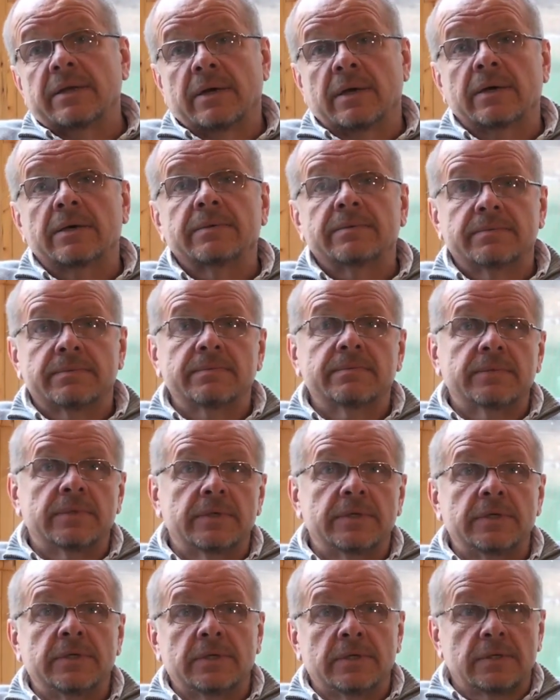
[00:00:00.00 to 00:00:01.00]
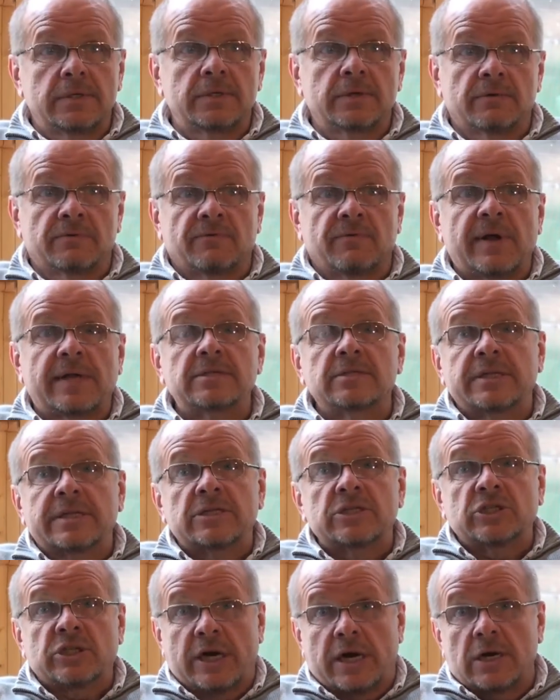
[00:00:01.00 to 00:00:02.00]
your friend's
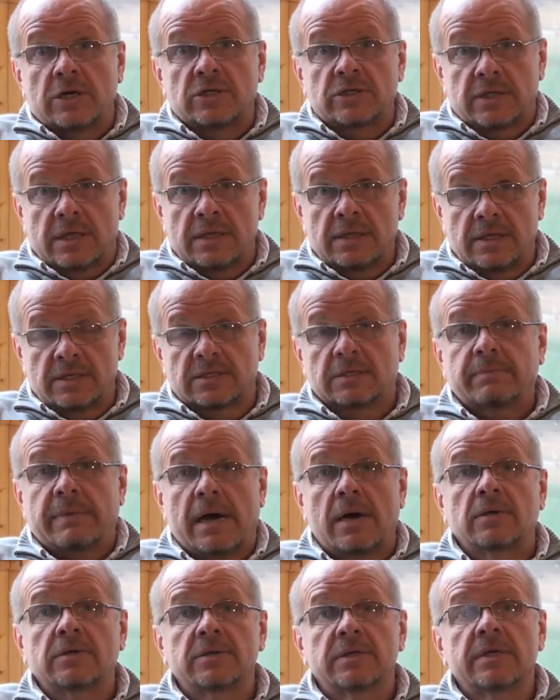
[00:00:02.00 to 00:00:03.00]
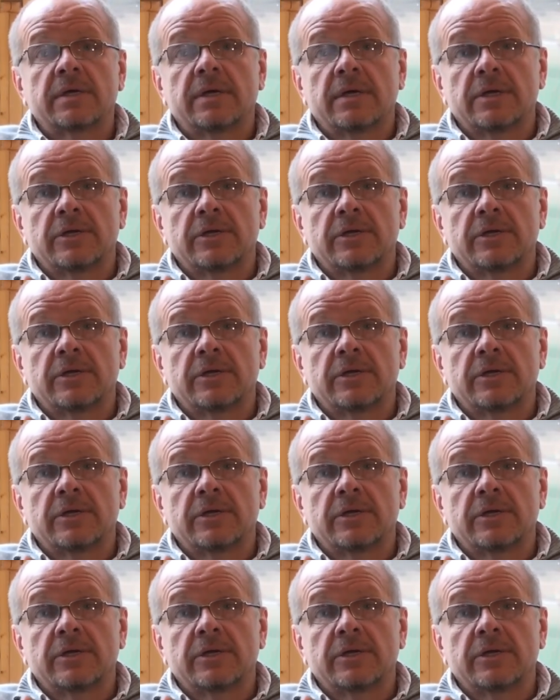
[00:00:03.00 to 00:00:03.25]
getting charged this amount,